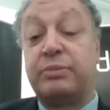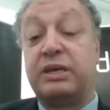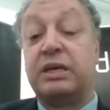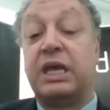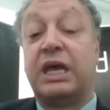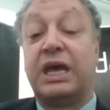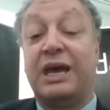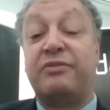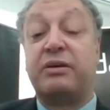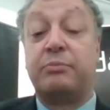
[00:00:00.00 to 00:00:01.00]
be
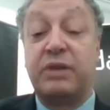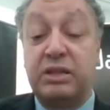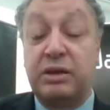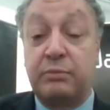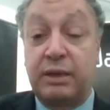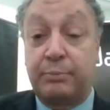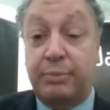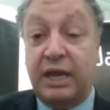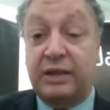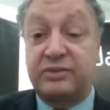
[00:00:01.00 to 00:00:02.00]
having medium
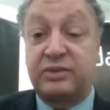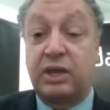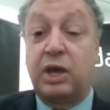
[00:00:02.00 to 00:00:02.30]
impacts,